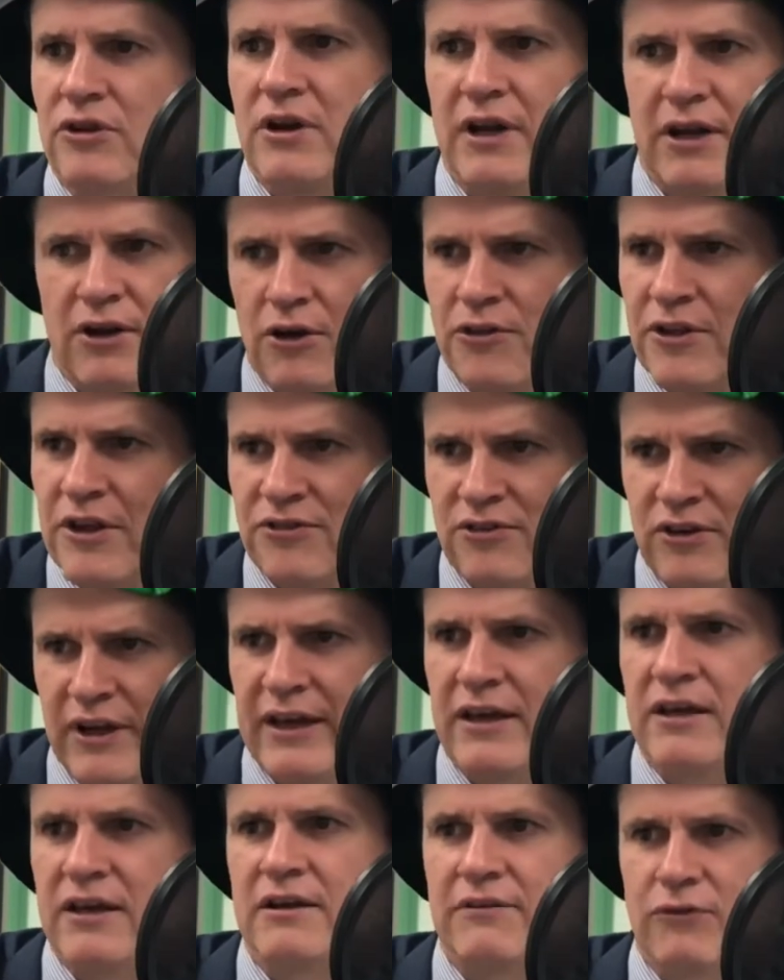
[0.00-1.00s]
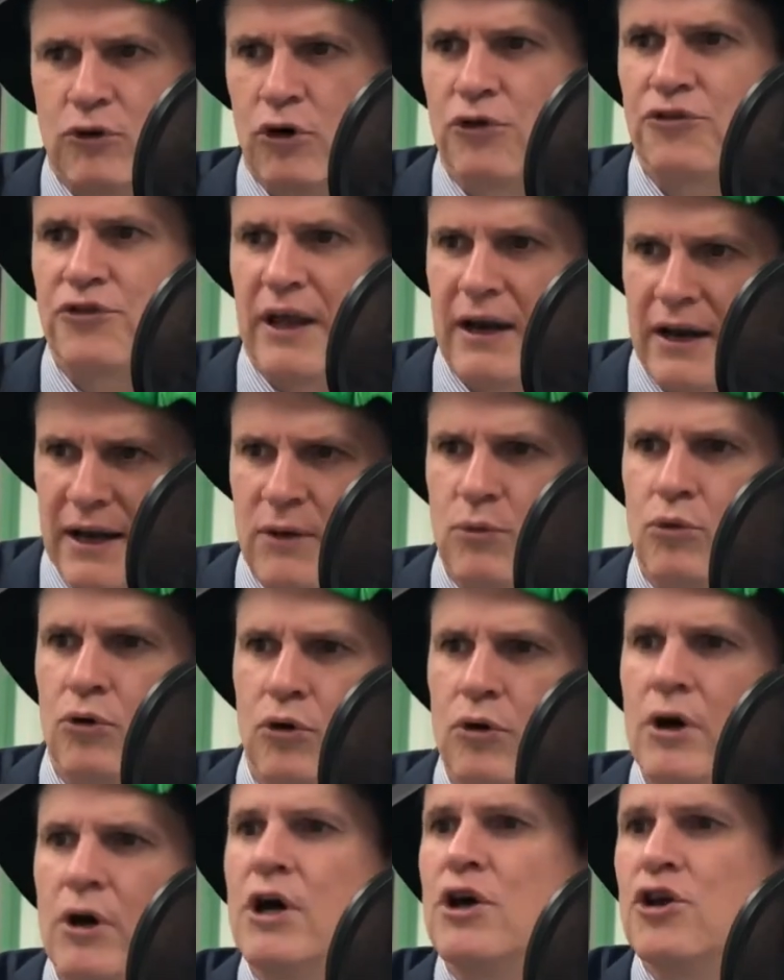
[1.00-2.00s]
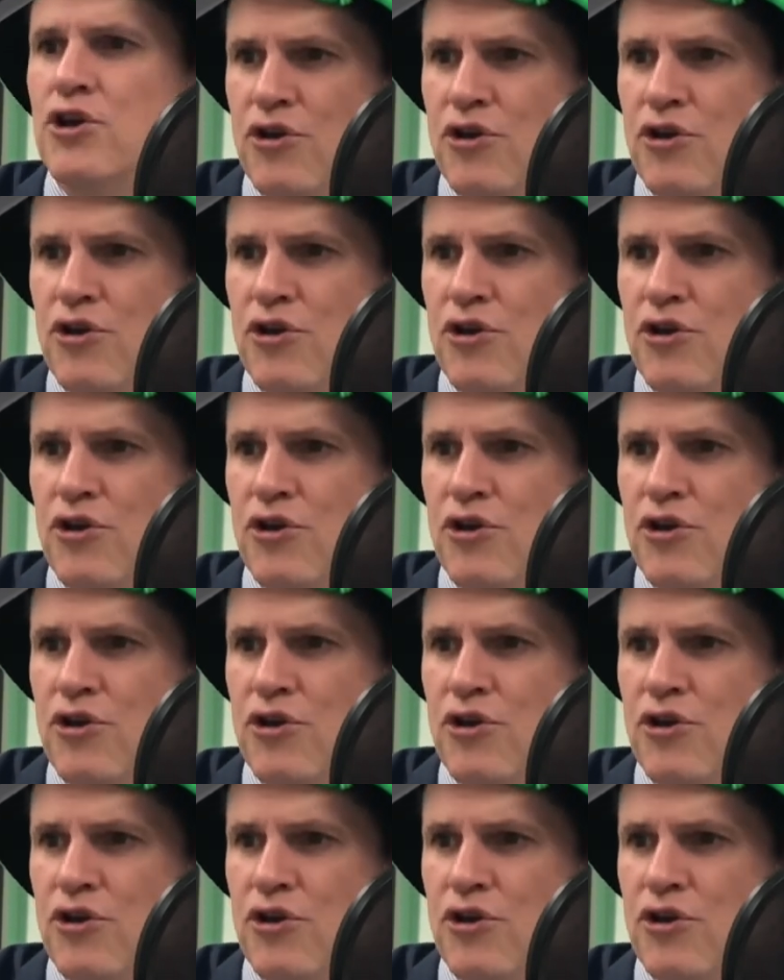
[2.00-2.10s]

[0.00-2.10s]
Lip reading: click on this link, and of course that link will